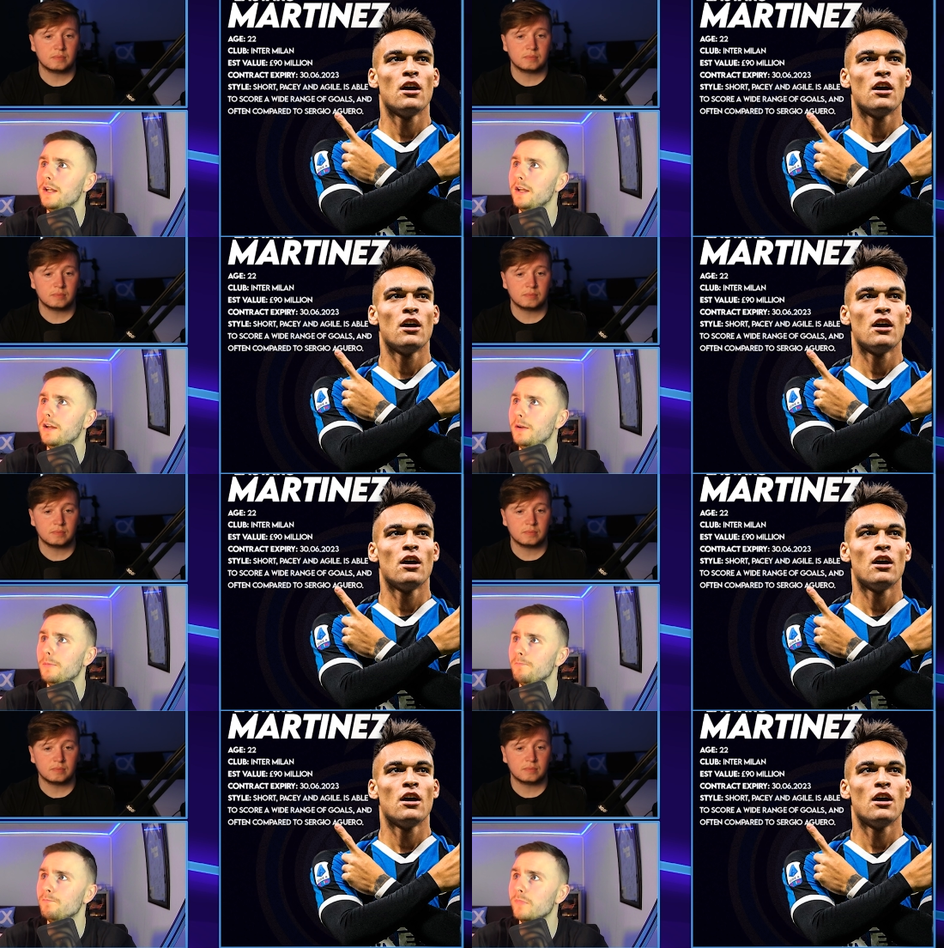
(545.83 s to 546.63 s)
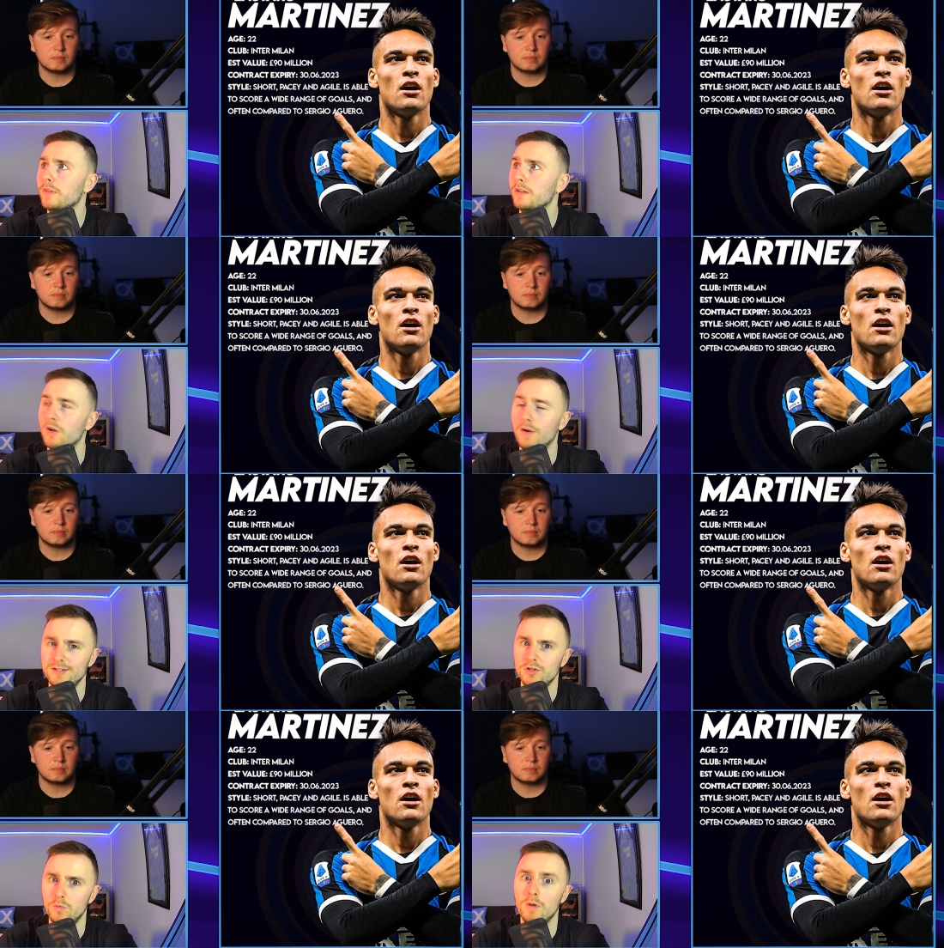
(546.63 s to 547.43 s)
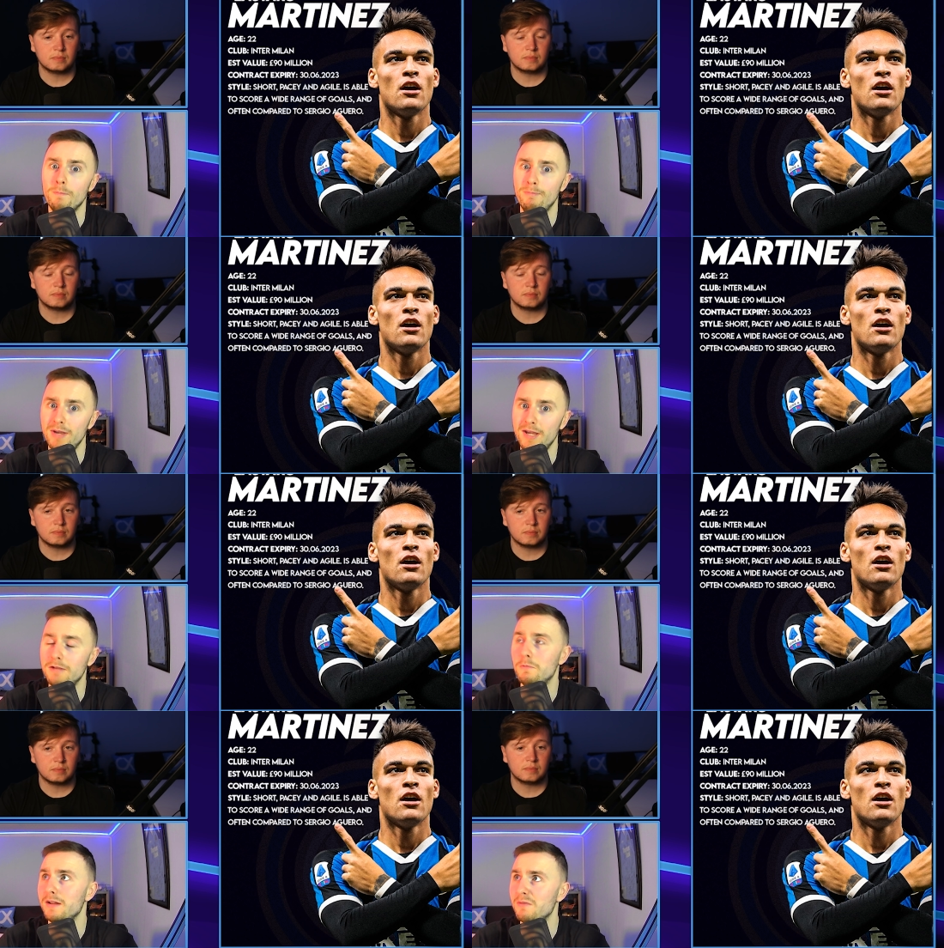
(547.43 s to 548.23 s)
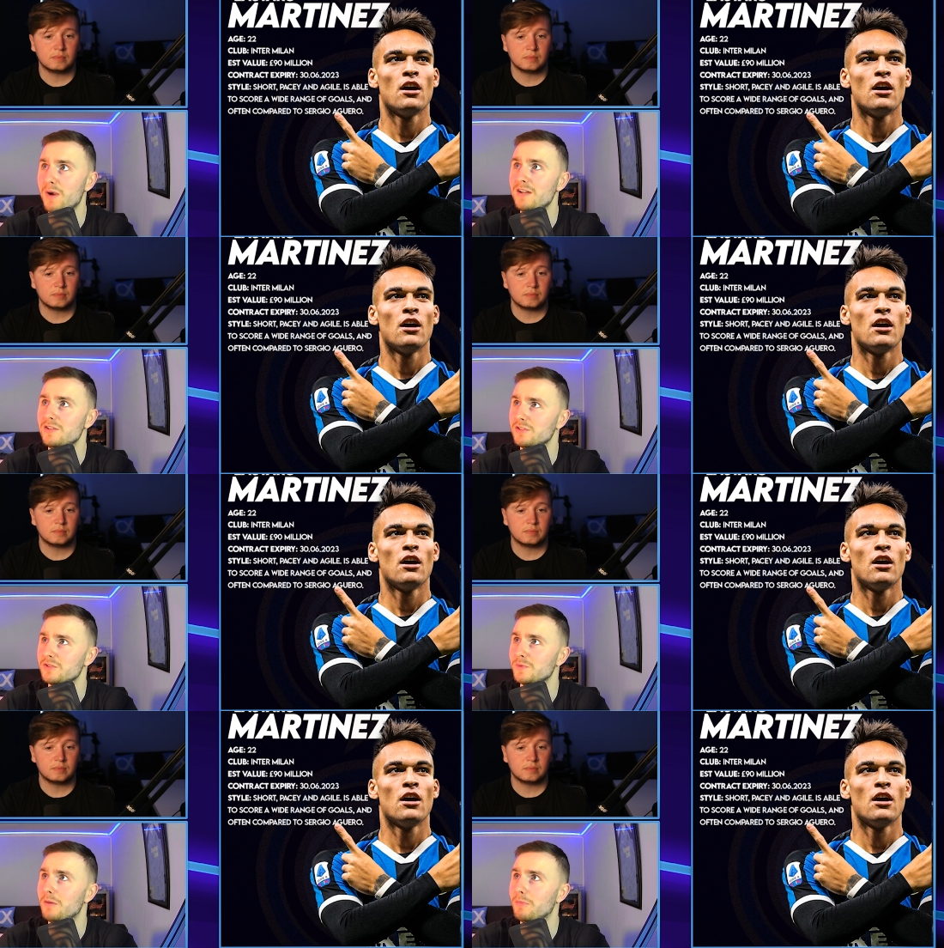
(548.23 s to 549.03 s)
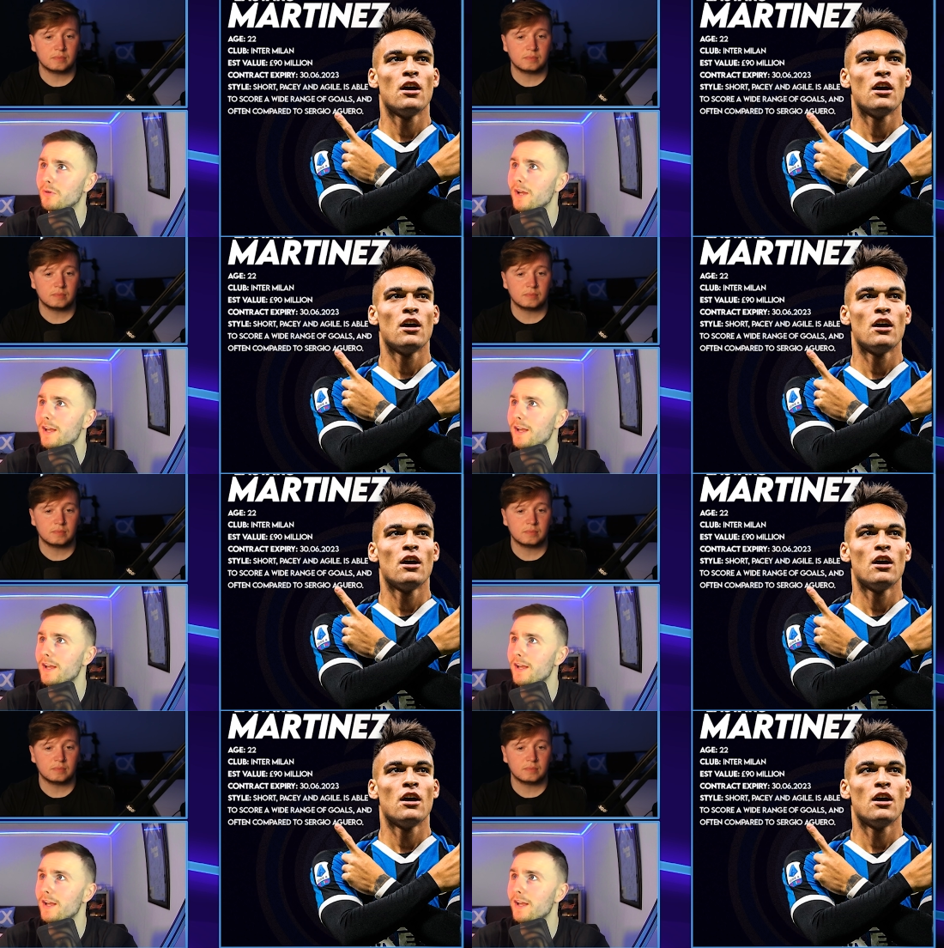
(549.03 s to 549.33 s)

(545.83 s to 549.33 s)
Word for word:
Speaker 1: Um, you know, he's going to want big, big wages as well. But